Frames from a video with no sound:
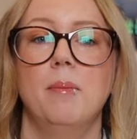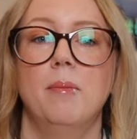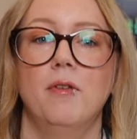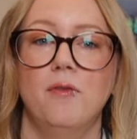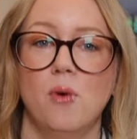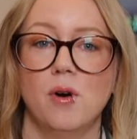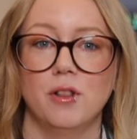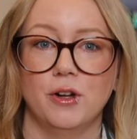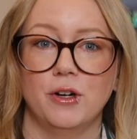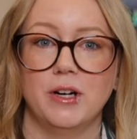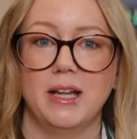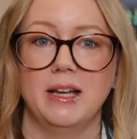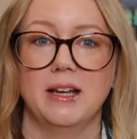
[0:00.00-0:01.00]
before
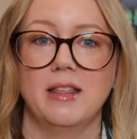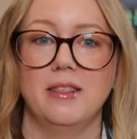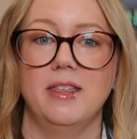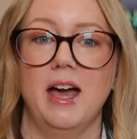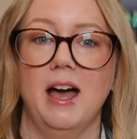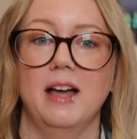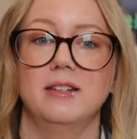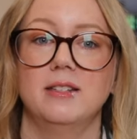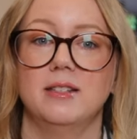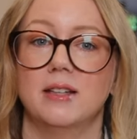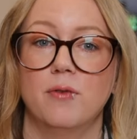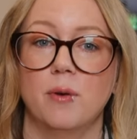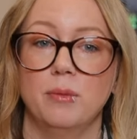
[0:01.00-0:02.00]
learning that
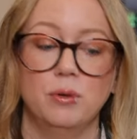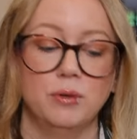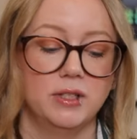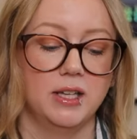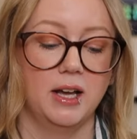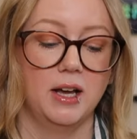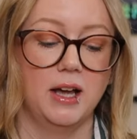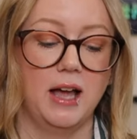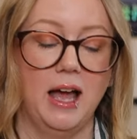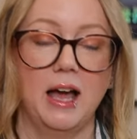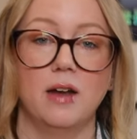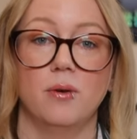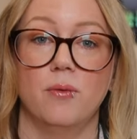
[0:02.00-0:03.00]
Formoonsa
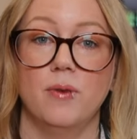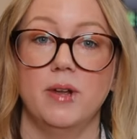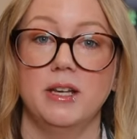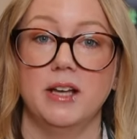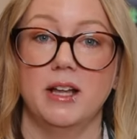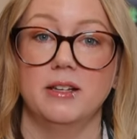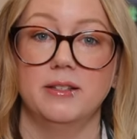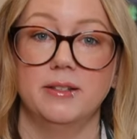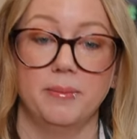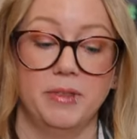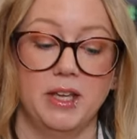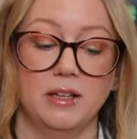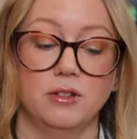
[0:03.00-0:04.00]
had redone
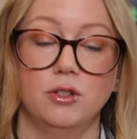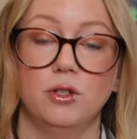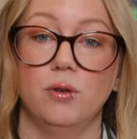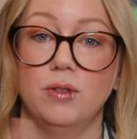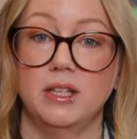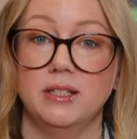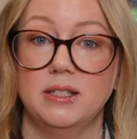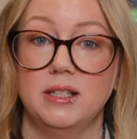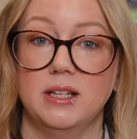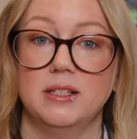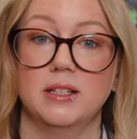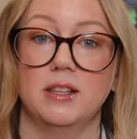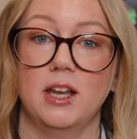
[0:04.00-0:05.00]
some things to this disc.